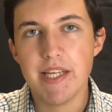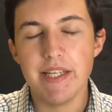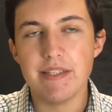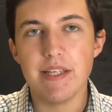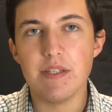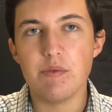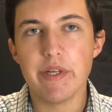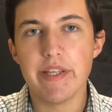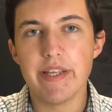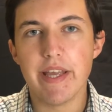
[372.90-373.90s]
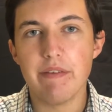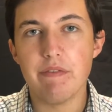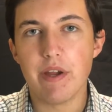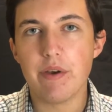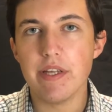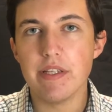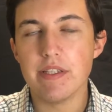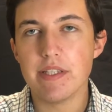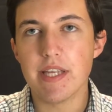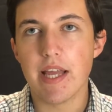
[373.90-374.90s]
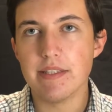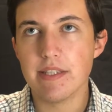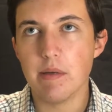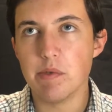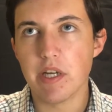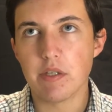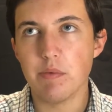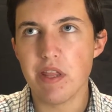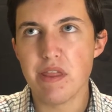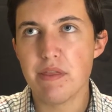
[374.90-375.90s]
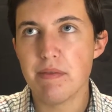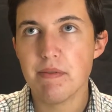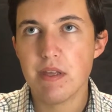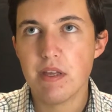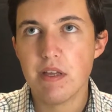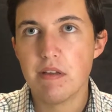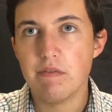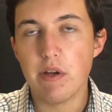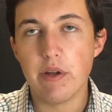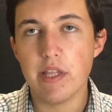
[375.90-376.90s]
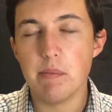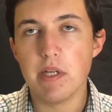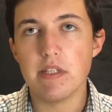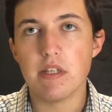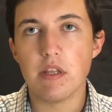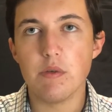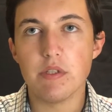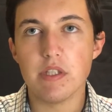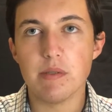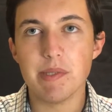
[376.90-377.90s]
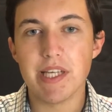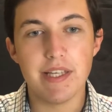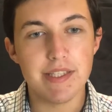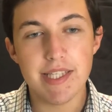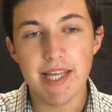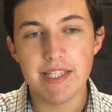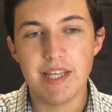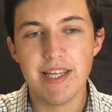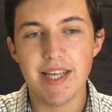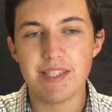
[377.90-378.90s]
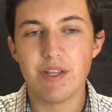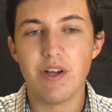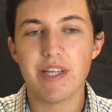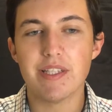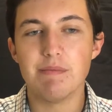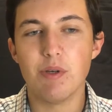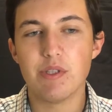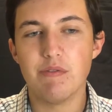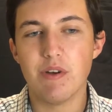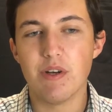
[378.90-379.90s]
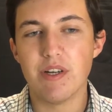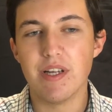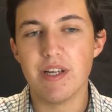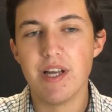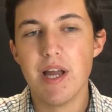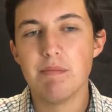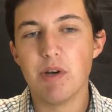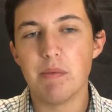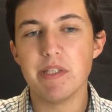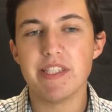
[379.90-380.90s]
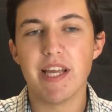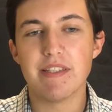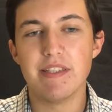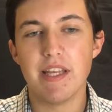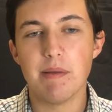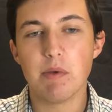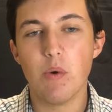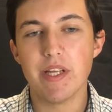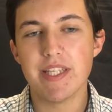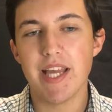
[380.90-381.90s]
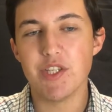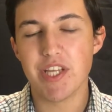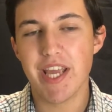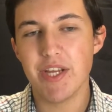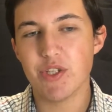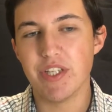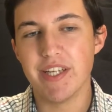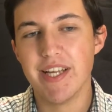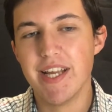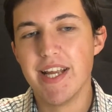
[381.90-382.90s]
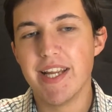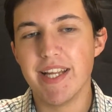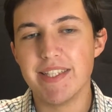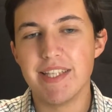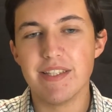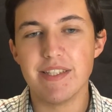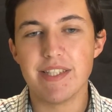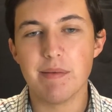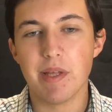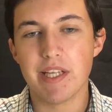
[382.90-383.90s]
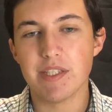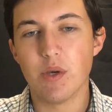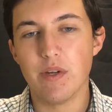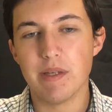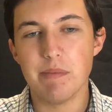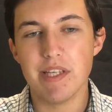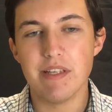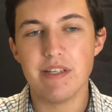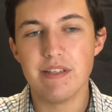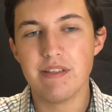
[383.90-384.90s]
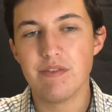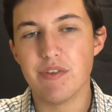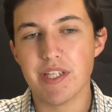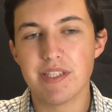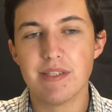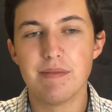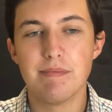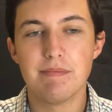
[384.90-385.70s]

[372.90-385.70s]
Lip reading: It's really a very sad subject with very limited solutions, because as long as most of our property taxes end up going to education, it doesn't seem like it's going to be fixed.